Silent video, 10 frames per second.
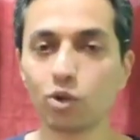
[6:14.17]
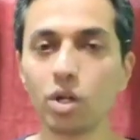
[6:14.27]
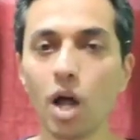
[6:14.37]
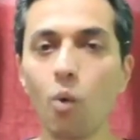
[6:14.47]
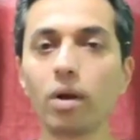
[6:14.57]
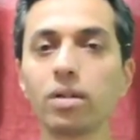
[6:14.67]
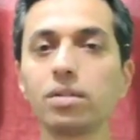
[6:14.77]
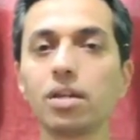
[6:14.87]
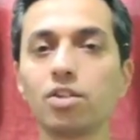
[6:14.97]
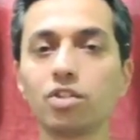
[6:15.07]
so now what
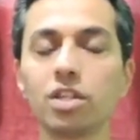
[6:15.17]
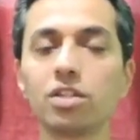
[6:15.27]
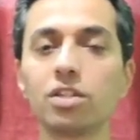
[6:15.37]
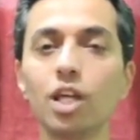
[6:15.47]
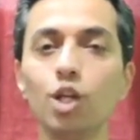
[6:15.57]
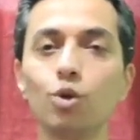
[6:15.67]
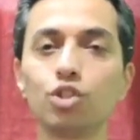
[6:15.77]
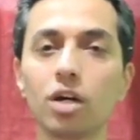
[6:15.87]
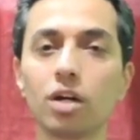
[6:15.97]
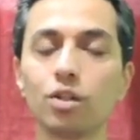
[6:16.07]
is this this is the
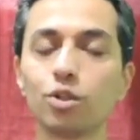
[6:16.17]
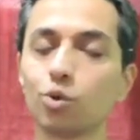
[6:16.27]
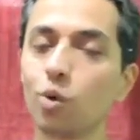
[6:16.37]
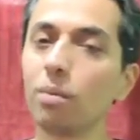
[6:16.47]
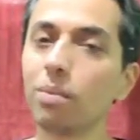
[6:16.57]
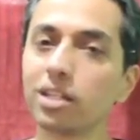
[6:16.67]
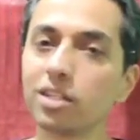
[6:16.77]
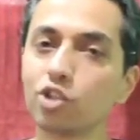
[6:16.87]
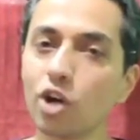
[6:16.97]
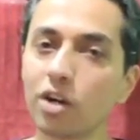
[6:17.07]
ego chakra the solar
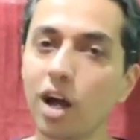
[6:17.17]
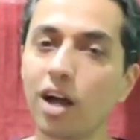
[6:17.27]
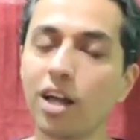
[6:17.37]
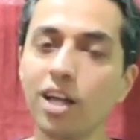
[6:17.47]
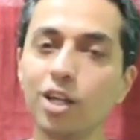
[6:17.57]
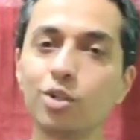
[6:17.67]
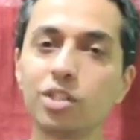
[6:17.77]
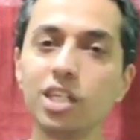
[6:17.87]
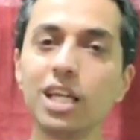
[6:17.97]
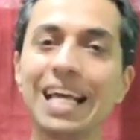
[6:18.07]
plexus chakra you
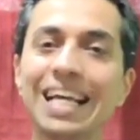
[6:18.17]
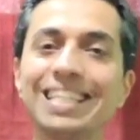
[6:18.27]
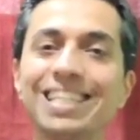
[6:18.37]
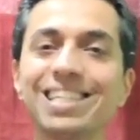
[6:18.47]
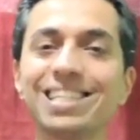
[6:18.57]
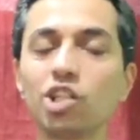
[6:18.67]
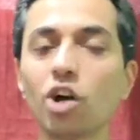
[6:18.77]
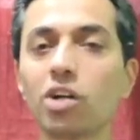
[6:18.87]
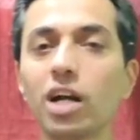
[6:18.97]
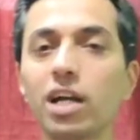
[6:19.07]
see this
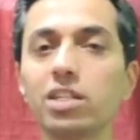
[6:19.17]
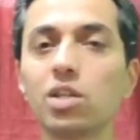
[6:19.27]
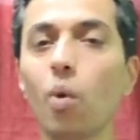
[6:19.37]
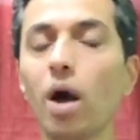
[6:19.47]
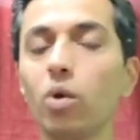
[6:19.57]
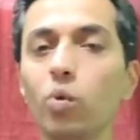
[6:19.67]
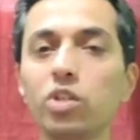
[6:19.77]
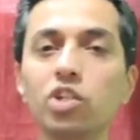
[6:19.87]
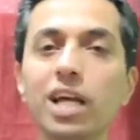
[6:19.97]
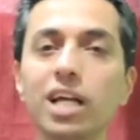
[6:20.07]
chakra is the one
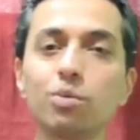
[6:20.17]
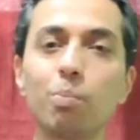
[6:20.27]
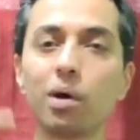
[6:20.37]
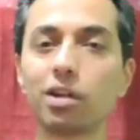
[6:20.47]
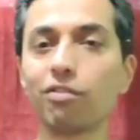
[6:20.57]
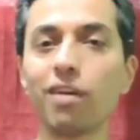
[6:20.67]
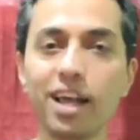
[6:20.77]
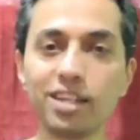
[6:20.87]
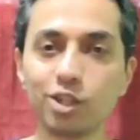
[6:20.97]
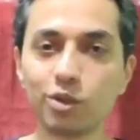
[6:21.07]
which gets
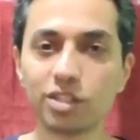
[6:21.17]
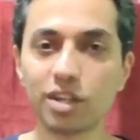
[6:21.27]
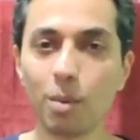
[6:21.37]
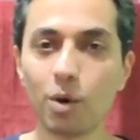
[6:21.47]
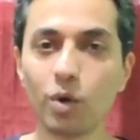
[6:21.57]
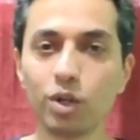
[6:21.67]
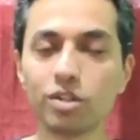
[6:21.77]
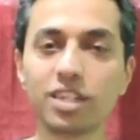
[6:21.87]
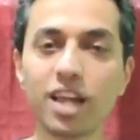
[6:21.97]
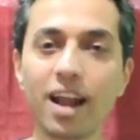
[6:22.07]
butterflies in your stomach when
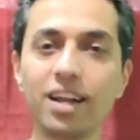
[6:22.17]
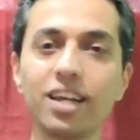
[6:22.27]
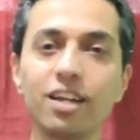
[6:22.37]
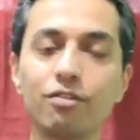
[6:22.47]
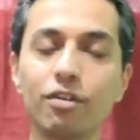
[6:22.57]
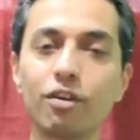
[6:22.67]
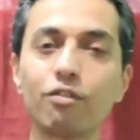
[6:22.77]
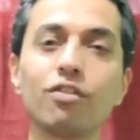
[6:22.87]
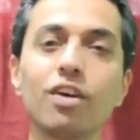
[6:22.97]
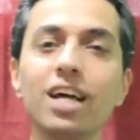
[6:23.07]
you're standing in front
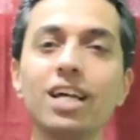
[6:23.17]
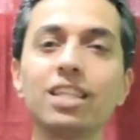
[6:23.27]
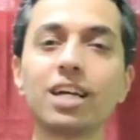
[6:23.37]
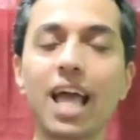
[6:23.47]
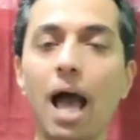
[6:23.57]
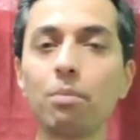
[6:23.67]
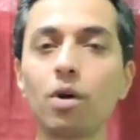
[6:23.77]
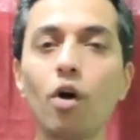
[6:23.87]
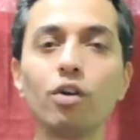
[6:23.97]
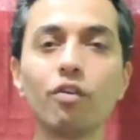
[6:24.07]
of the
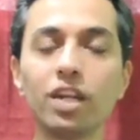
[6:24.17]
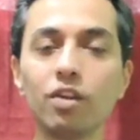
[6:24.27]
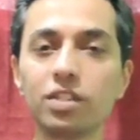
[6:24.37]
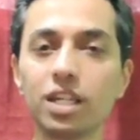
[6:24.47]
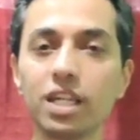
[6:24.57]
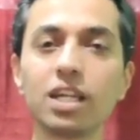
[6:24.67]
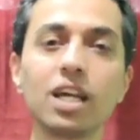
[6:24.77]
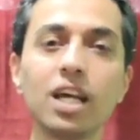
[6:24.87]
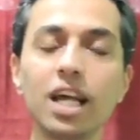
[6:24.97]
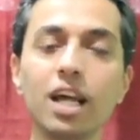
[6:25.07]
camera or you, when you're
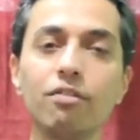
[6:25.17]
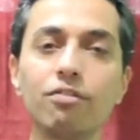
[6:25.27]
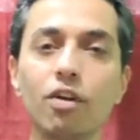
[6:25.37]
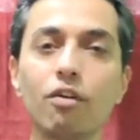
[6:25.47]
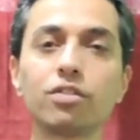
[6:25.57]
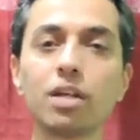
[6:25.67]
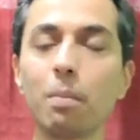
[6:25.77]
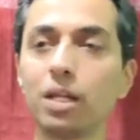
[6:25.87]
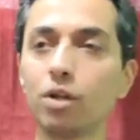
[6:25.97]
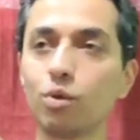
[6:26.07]
sitting in front of
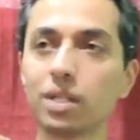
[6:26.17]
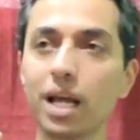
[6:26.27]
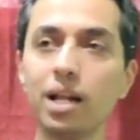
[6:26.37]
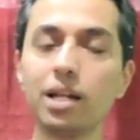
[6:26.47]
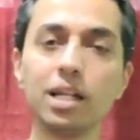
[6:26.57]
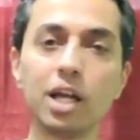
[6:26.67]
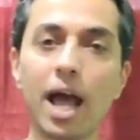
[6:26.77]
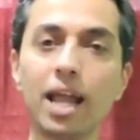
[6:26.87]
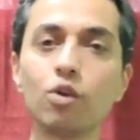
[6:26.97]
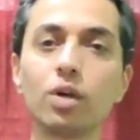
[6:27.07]
somebody who's
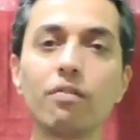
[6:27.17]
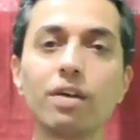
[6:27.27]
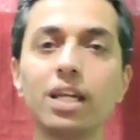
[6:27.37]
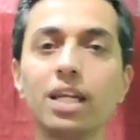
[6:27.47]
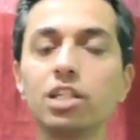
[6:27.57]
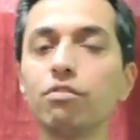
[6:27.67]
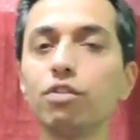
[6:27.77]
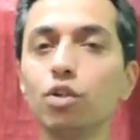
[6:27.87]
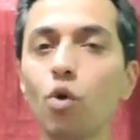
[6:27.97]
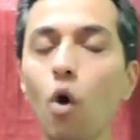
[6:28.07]
elderly and you're giving an
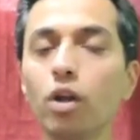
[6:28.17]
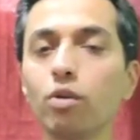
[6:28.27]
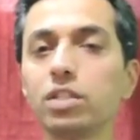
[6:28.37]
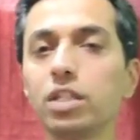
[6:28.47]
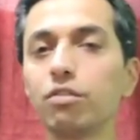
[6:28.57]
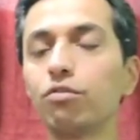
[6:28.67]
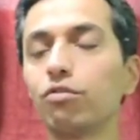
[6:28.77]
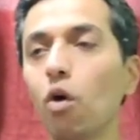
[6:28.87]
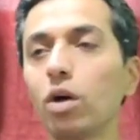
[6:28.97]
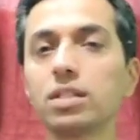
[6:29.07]
interview or you're sitting
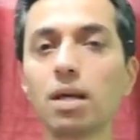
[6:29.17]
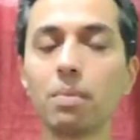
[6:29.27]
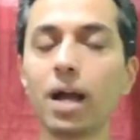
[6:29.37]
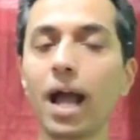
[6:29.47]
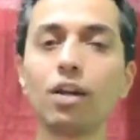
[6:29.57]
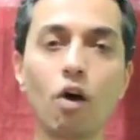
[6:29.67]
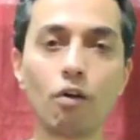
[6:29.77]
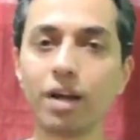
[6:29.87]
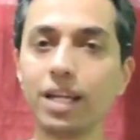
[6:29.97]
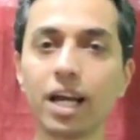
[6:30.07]
for some kind
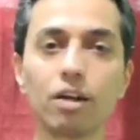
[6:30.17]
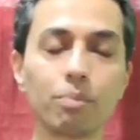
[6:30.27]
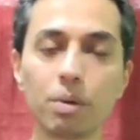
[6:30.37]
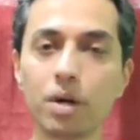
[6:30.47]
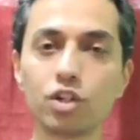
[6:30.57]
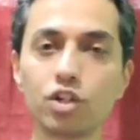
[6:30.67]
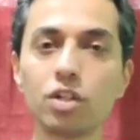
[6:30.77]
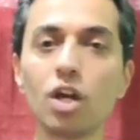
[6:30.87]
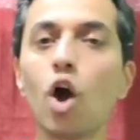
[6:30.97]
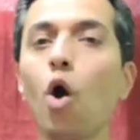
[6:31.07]
of any kind of
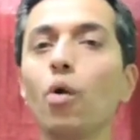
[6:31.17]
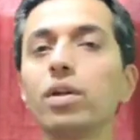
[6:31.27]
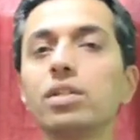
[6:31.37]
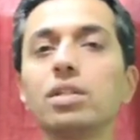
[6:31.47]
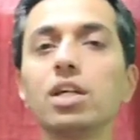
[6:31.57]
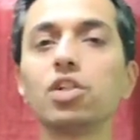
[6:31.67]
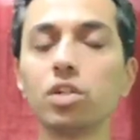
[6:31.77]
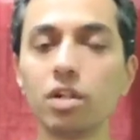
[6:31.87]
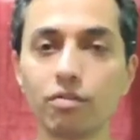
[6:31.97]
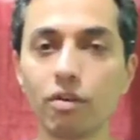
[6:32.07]
preparation or
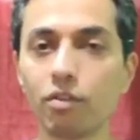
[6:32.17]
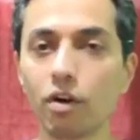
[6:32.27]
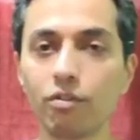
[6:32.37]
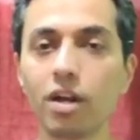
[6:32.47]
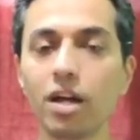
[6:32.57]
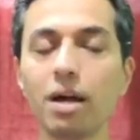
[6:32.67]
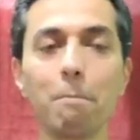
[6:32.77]
recitation in front of